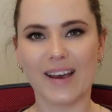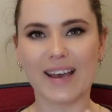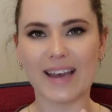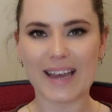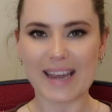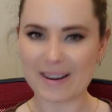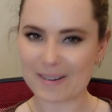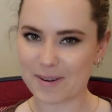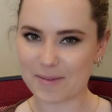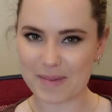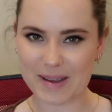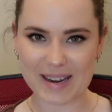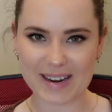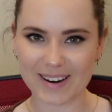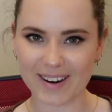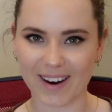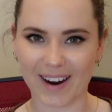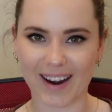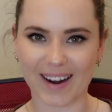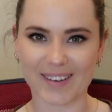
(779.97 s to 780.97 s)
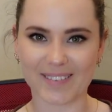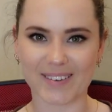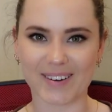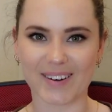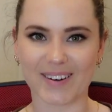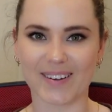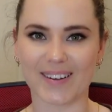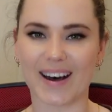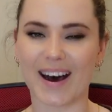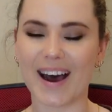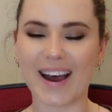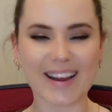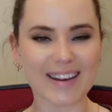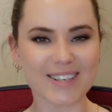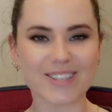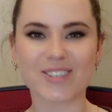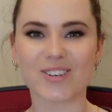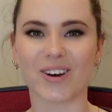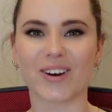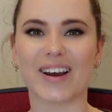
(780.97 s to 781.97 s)
it would be incredible. I
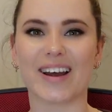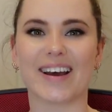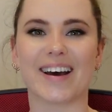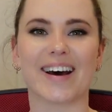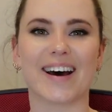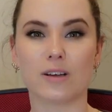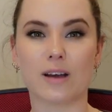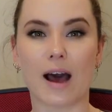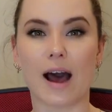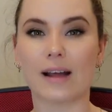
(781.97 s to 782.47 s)
enjoy it.